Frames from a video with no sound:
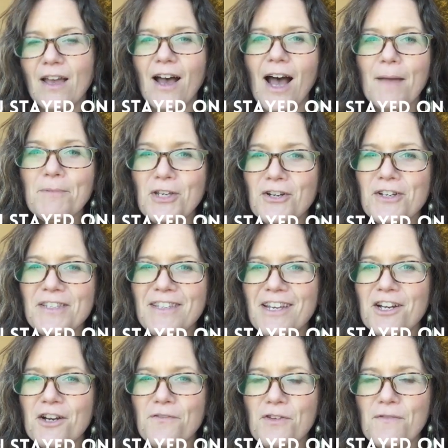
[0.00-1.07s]
I'm curious to
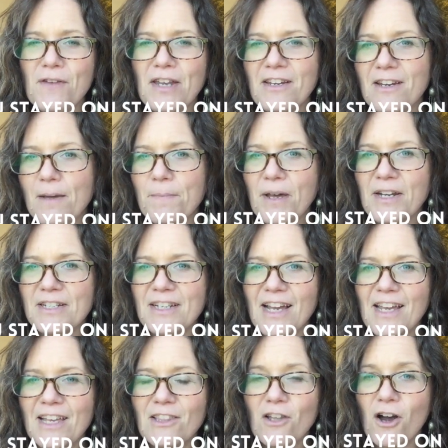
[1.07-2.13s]
hear if you've ended up on a
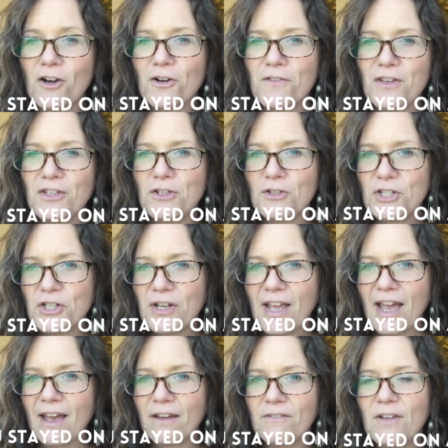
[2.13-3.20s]
diet longer than you should
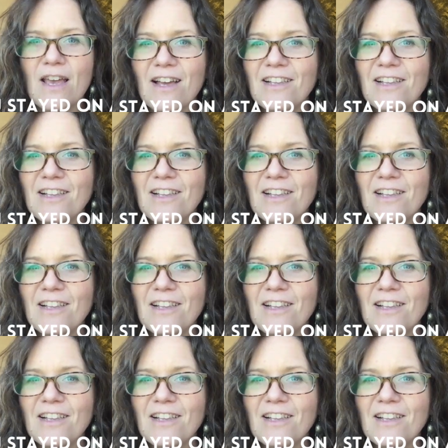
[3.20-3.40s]
have.